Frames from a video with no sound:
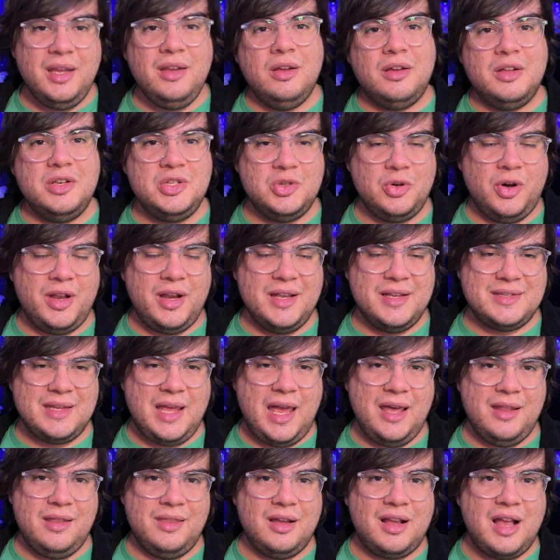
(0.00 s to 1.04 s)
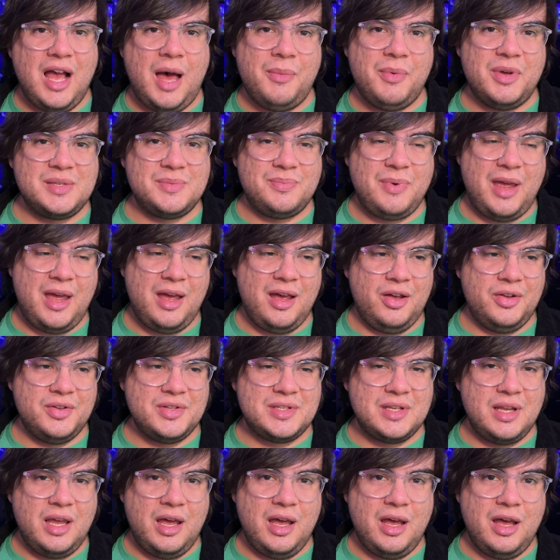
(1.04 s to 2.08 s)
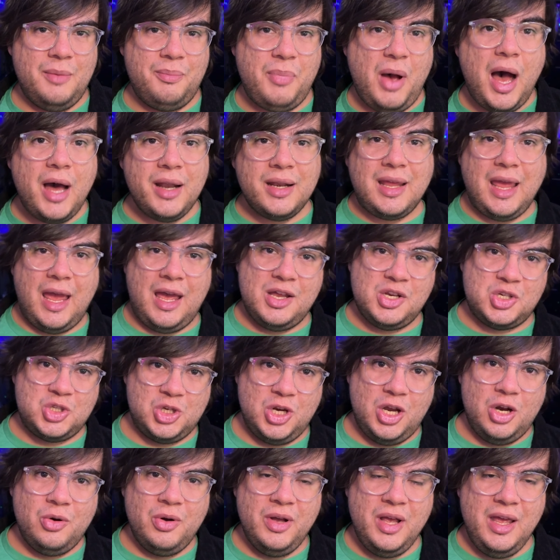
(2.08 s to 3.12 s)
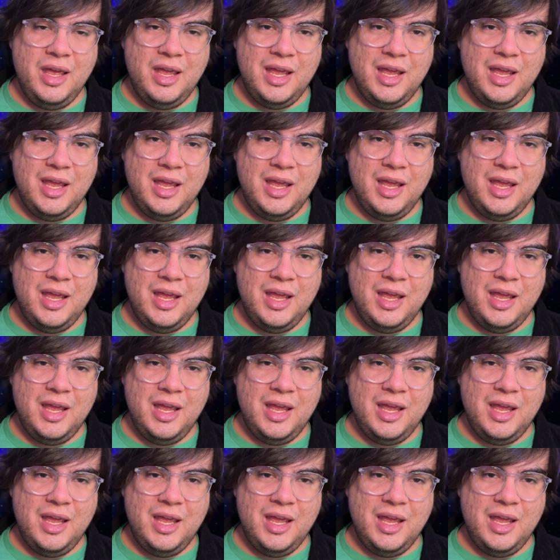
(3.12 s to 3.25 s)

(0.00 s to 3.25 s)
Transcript: You can join us at the Comics Pals podcast show